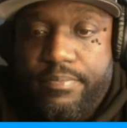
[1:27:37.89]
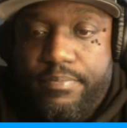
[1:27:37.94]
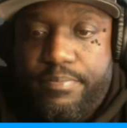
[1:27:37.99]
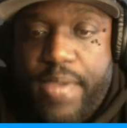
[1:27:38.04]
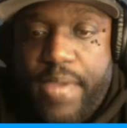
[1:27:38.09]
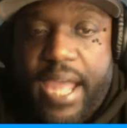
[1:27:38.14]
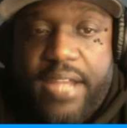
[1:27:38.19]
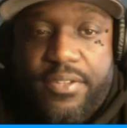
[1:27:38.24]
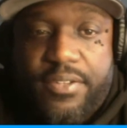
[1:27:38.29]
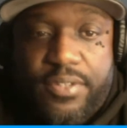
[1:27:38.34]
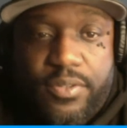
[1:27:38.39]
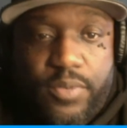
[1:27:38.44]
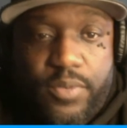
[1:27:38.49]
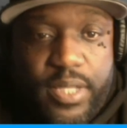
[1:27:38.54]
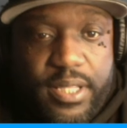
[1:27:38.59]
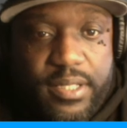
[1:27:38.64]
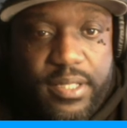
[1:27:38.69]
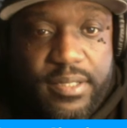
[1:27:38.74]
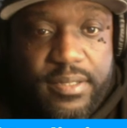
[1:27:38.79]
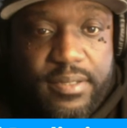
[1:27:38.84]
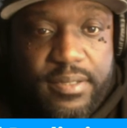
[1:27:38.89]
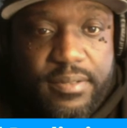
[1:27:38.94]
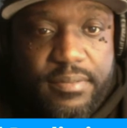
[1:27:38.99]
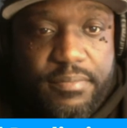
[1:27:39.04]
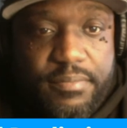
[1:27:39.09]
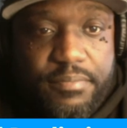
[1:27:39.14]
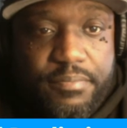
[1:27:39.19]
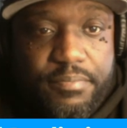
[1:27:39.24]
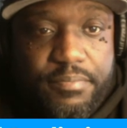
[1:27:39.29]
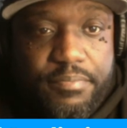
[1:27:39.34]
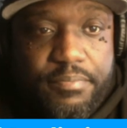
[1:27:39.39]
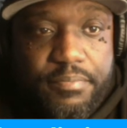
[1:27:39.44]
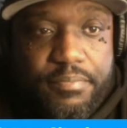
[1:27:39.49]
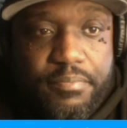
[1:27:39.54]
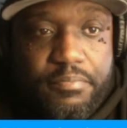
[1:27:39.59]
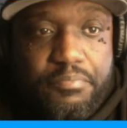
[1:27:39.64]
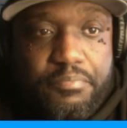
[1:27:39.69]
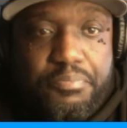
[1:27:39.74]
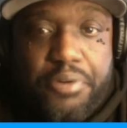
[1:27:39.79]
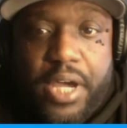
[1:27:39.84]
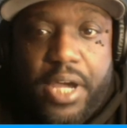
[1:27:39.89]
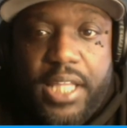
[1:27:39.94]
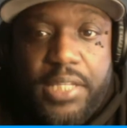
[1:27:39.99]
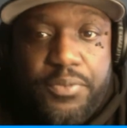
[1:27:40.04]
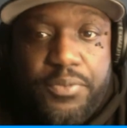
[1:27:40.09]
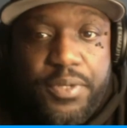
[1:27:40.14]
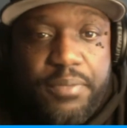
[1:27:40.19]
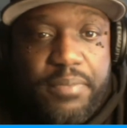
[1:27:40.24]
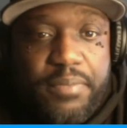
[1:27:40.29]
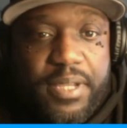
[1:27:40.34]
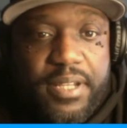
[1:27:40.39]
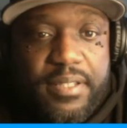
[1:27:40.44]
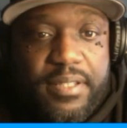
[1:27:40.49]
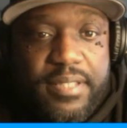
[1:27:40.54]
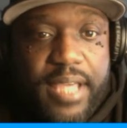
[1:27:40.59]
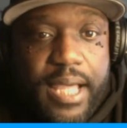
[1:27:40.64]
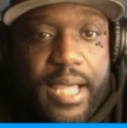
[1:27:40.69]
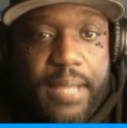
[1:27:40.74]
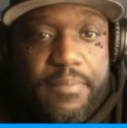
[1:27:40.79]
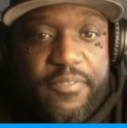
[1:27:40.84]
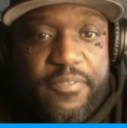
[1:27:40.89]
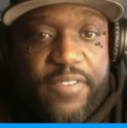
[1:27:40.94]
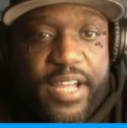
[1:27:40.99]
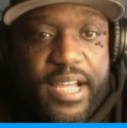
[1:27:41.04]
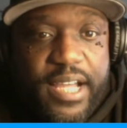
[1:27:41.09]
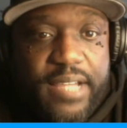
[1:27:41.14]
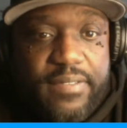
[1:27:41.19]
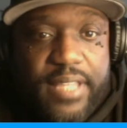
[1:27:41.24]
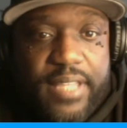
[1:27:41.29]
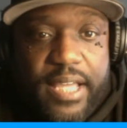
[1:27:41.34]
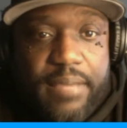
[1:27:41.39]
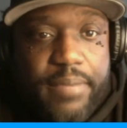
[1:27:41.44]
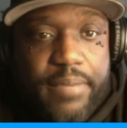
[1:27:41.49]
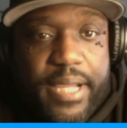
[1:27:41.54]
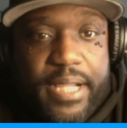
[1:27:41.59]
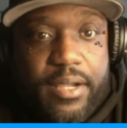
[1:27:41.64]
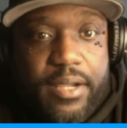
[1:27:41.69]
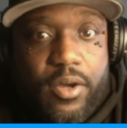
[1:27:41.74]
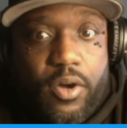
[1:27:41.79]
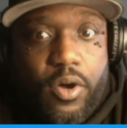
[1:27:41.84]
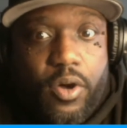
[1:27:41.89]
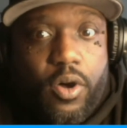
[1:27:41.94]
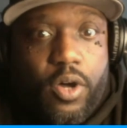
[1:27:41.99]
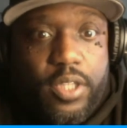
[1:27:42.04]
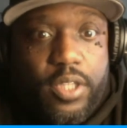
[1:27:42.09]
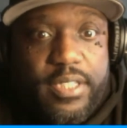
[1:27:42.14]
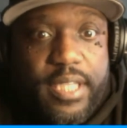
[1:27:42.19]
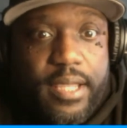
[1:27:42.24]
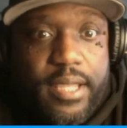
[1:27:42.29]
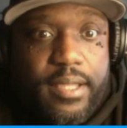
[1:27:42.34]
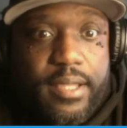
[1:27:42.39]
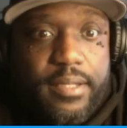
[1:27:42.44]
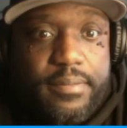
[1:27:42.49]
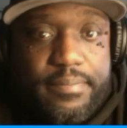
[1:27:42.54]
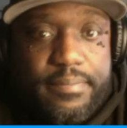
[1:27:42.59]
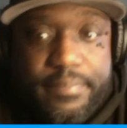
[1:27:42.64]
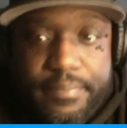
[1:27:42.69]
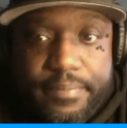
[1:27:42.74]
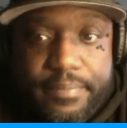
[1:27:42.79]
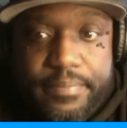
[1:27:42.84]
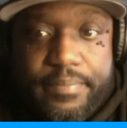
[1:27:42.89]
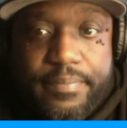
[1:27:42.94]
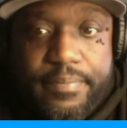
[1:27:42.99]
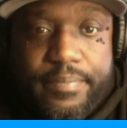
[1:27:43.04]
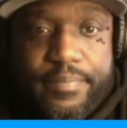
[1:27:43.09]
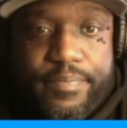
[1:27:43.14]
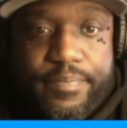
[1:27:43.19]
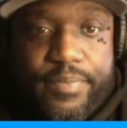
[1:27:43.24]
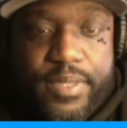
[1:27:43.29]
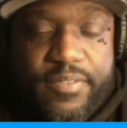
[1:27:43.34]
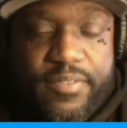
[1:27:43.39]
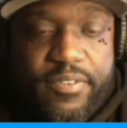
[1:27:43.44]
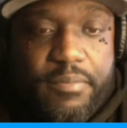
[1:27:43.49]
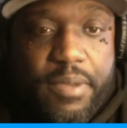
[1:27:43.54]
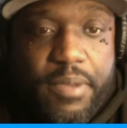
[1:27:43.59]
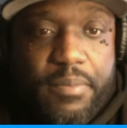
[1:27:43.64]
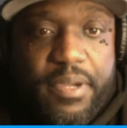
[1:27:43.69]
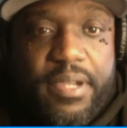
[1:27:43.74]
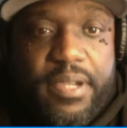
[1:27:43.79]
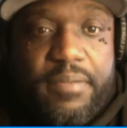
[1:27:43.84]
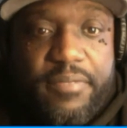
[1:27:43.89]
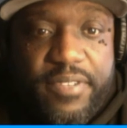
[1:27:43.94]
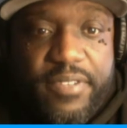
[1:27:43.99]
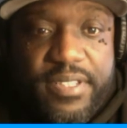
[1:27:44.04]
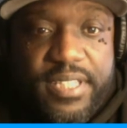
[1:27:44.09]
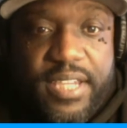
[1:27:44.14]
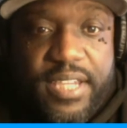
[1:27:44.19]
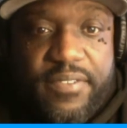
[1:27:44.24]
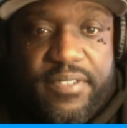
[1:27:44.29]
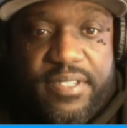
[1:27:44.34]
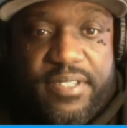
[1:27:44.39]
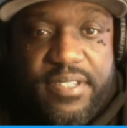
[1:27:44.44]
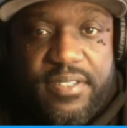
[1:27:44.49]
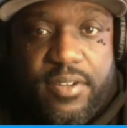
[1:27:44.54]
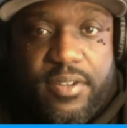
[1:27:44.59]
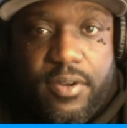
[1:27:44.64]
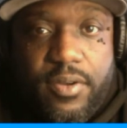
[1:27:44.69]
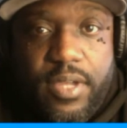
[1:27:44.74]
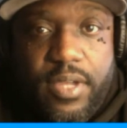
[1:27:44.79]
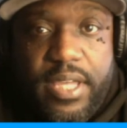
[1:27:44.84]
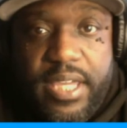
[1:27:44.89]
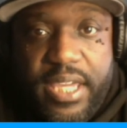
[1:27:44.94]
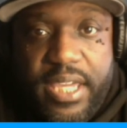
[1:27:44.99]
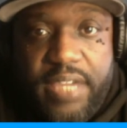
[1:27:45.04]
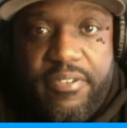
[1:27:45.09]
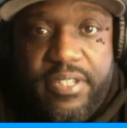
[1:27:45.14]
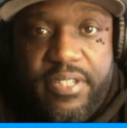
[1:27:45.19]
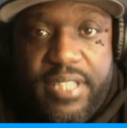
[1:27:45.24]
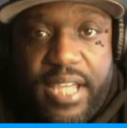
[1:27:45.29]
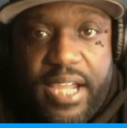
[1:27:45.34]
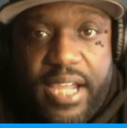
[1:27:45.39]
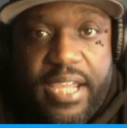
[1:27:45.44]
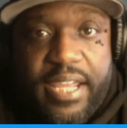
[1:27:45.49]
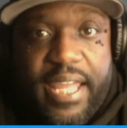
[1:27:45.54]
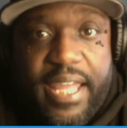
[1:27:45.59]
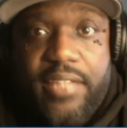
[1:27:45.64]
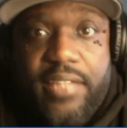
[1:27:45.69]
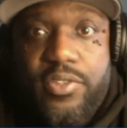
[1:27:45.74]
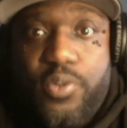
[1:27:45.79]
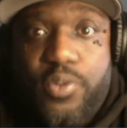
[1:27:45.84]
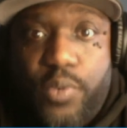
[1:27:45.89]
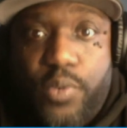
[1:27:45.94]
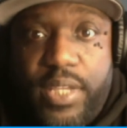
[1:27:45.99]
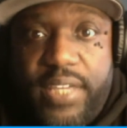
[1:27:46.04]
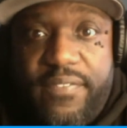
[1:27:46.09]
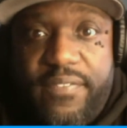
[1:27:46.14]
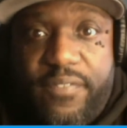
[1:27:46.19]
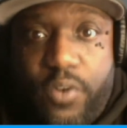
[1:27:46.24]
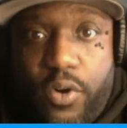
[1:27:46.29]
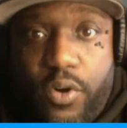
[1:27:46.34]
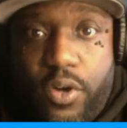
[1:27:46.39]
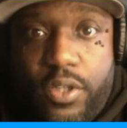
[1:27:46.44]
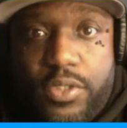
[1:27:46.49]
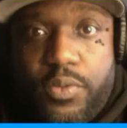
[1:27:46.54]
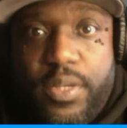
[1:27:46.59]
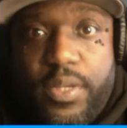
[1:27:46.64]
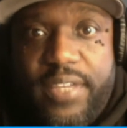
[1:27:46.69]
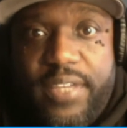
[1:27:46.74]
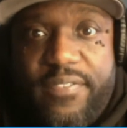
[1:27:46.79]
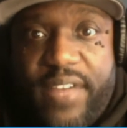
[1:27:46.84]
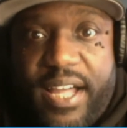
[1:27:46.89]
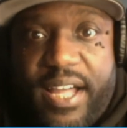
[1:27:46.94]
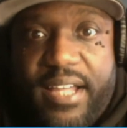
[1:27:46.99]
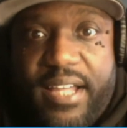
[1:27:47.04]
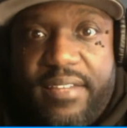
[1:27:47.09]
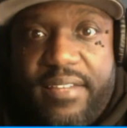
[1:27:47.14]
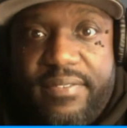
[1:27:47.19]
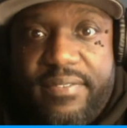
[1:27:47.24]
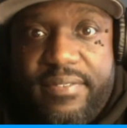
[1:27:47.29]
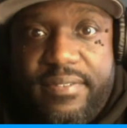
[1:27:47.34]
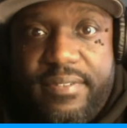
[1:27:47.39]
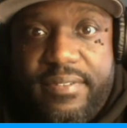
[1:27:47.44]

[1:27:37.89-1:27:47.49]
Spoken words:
Patrick Willis probably would have been the top 5 linebacker all time. Remember him for San Francisco? He retired at 25.